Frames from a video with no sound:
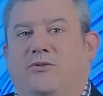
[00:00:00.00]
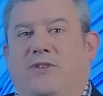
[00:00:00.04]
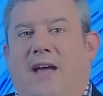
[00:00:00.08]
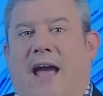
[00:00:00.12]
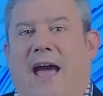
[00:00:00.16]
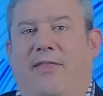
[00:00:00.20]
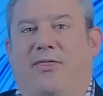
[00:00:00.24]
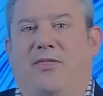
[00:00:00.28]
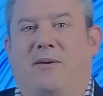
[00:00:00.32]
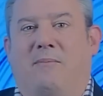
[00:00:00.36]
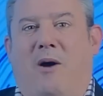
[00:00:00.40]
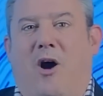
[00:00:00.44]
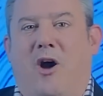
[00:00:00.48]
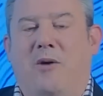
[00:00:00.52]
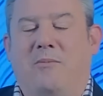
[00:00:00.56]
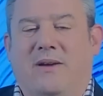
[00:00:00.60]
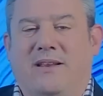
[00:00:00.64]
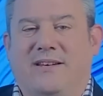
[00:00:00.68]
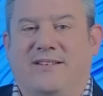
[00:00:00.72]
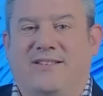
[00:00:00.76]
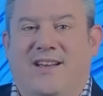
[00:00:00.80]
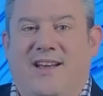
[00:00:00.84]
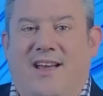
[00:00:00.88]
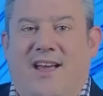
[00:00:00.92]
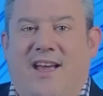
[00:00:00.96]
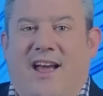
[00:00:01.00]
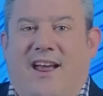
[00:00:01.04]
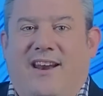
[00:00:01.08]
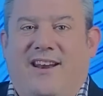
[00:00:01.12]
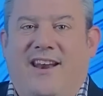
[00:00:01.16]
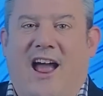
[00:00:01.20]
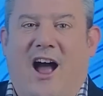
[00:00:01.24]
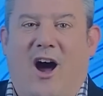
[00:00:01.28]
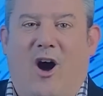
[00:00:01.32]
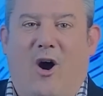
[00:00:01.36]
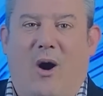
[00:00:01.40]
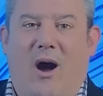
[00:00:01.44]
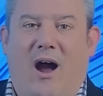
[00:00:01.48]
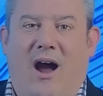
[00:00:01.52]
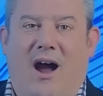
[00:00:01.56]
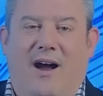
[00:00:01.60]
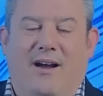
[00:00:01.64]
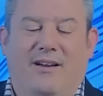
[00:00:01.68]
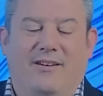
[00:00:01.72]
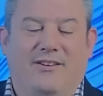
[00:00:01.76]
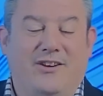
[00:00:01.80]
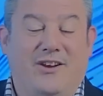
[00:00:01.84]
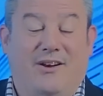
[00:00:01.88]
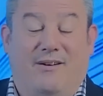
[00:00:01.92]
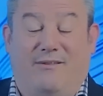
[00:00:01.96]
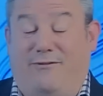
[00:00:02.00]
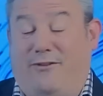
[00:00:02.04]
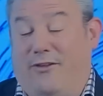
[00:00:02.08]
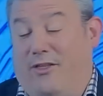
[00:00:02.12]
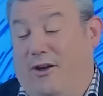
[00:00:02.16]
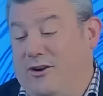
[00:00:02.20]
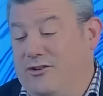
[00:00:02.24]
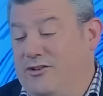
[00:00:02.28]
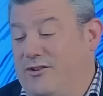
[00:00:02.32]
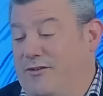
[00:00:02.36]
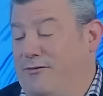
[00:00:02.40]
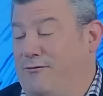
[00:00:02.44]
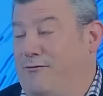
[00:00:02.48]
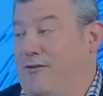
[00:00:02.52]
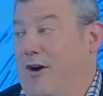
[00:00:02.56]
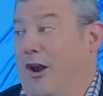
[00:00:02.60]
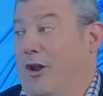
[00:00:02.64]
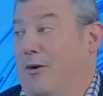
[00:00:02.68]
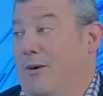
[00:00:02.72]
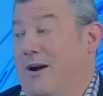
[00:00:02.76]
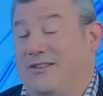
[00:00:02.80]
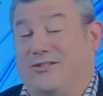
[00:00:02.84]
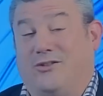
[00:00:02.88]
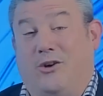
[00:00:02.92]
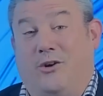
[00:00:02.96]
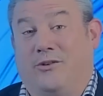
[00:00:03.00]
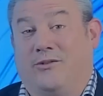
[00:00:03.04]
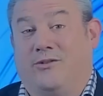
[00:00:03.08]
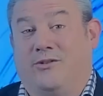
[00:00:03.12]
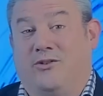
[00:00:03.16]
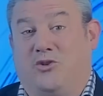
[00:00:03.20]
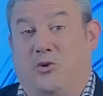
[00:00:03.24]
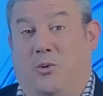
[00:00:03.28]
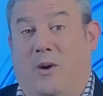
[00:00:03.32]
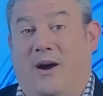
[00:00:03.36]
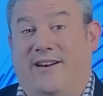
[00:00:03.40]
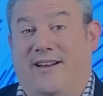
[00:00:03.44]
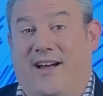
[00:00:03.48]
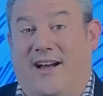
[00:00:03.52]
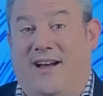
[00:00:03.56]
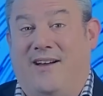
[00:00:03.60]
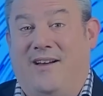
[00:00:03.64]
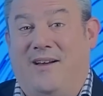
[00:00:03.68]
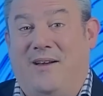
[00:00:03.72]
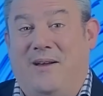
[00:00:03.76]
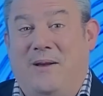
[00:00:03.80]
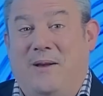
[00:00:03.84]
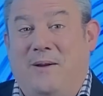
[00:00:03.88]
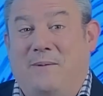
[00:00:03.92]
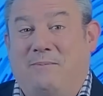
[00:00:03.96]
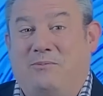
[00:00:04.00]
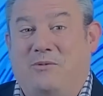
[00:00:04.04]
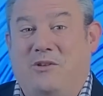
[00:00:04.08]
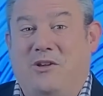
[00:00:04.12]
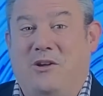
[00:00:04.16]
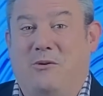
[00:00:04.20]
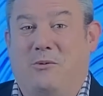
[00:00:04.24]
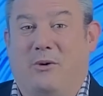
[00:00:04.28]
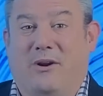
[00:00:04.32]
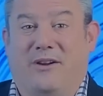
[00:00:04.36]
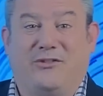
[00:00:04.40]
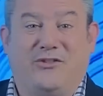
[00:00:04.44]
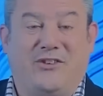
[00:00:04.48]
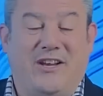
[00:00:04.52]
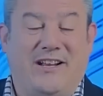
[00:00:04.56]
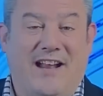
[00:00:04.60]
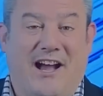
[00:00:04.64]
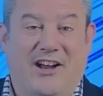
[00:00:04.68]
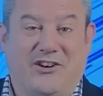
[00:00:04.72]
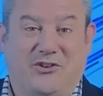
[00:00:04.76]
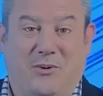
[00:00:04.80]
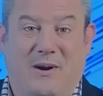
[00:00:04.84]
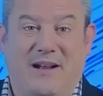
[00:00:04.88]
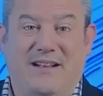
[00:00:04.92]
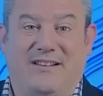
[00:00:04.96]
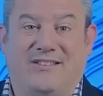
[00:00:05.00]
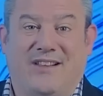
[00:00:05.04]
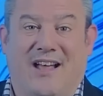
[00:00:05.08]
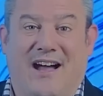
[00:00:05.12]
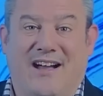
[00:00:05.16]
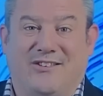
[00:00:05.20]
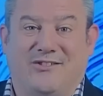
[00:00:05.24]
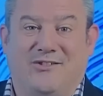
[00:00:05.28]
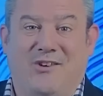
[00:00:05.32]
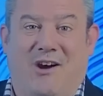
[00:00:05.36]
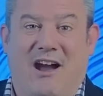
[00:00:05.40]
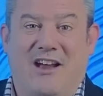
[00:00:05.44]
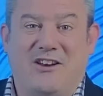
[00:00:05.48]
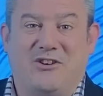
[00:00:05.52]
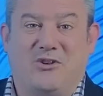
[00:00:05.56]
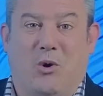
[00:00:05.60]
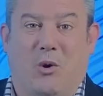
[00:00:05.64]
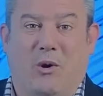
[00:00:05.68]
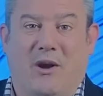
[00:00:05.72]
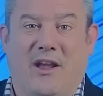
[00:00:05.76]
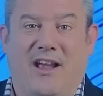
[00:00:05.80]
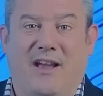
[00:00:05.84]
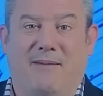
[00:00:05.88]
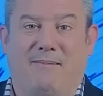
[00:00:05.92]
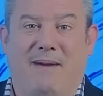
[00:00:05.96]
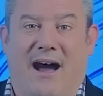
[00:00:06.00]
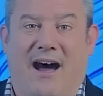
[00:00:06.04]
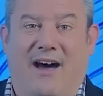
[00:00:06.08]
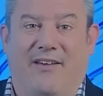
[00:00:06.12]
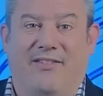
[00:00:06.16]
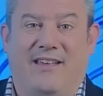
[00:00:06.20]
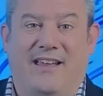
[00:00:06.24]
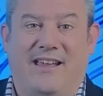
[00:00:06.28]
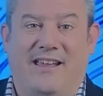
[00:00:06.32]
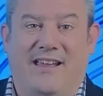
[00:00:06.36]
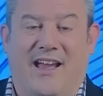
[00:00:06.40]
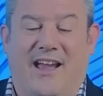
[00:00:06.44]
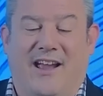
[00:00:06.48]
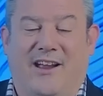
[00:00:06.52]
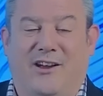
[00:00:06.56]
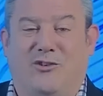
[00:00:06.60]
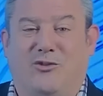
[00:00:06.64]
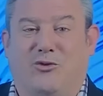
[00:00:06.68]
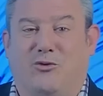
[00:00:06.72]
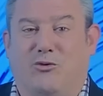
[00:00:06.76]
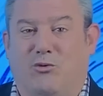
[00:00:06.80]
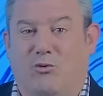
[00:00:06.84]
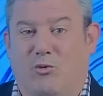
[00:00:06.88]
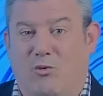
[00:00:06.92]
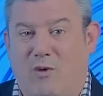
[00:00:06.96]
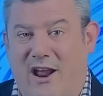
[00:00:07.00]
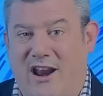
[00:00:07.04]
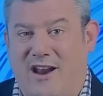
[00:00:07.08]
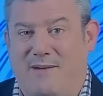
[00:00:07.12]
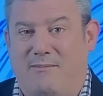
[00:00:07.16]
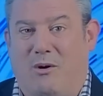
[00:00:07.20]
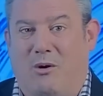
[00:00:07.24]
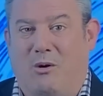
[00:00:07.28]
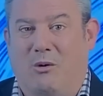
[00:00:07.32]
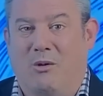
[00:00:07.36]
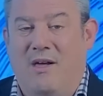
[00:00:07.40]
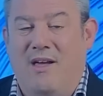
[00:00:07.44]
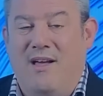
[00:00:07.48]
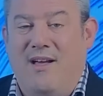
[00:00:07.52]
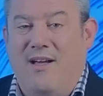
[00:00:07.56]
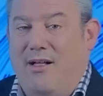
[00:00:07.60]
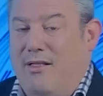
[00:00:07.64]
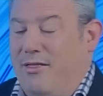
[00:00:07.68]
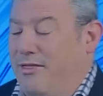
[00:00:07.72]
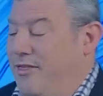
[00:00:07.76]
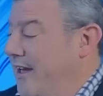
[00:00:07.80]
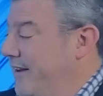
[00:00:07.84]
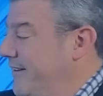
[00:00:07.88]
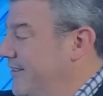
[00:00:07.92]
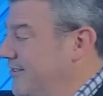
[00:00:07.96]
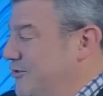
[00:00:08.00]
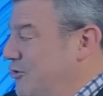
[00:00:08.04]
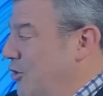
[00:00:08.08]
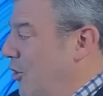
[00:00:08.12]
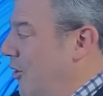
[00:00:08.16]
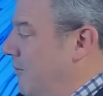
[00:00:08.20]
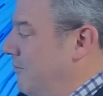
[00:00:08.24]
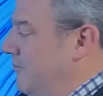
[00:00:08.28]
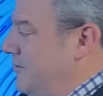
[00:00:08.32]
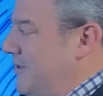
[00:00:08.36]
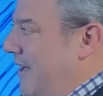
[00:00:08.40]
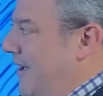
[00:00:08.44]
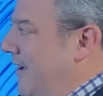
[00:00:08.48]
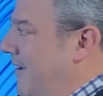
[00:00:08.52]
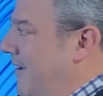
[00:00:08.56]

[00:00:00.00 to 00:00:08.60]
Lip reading: at the moment. Now, for those who follow us on Twitter, you would have seen our tweets last night talking about the incredible thunderstorms,